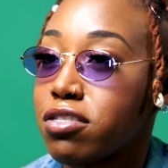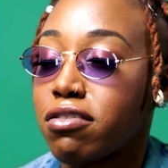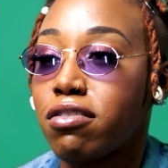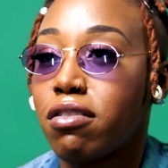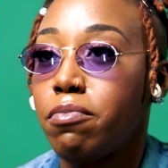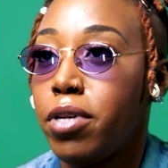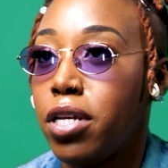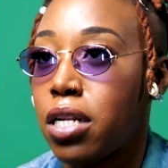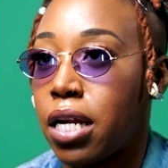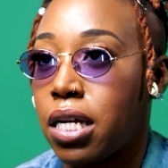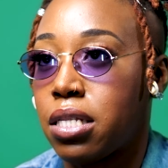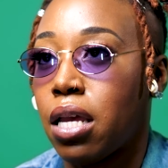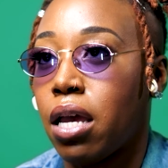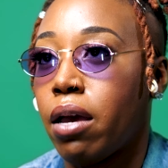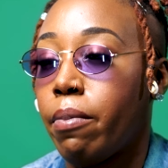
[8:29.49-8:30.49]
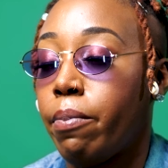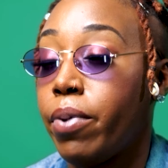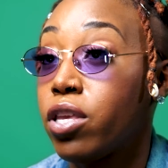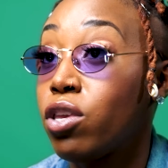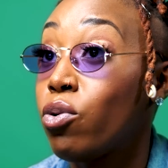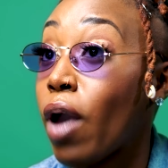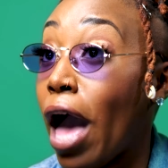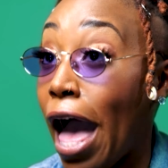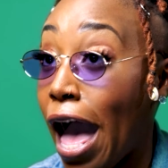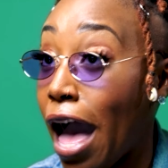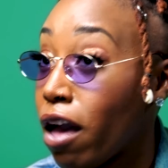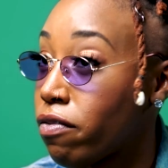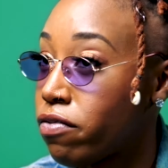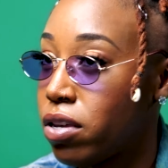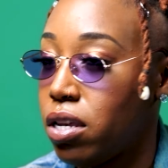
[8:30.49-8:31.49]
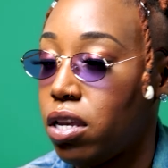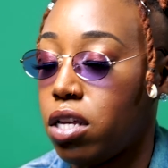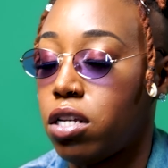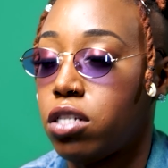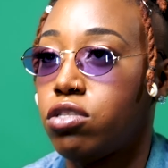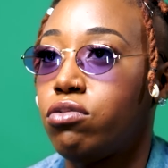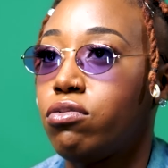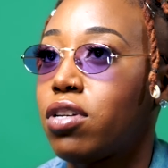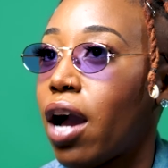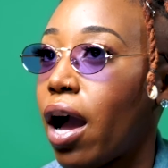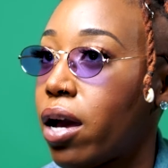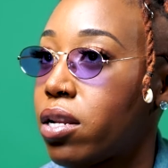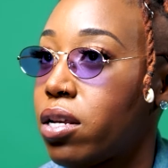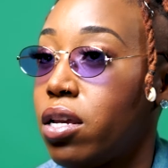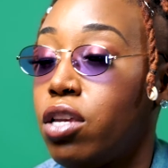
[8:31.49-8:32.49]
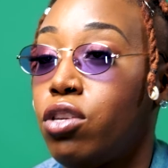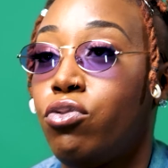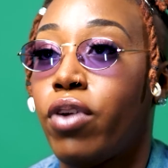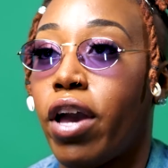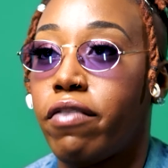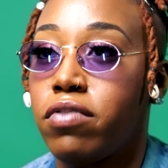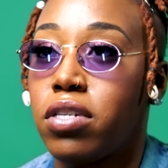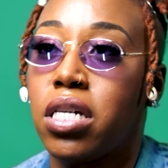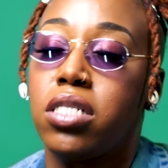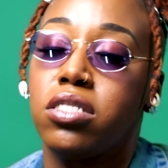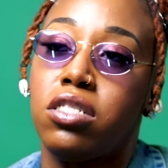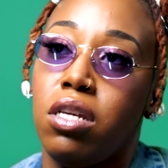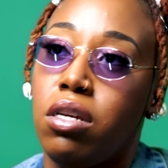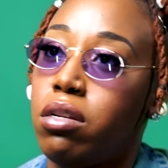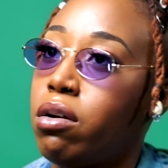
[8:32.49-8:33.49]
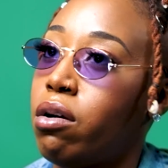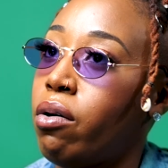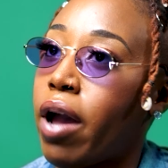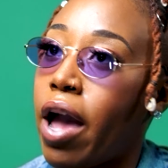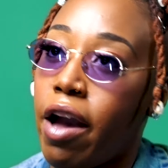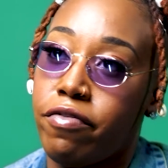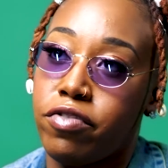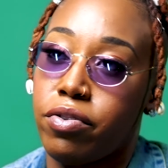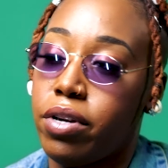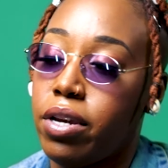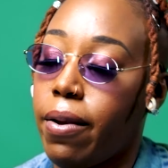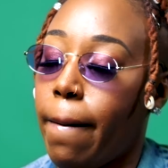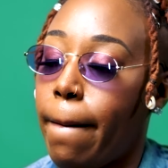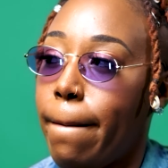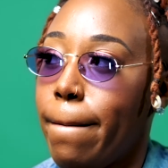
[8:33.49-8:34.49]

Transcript: It's gonna be like that, but you have it and you got it and you have to continue to go after it.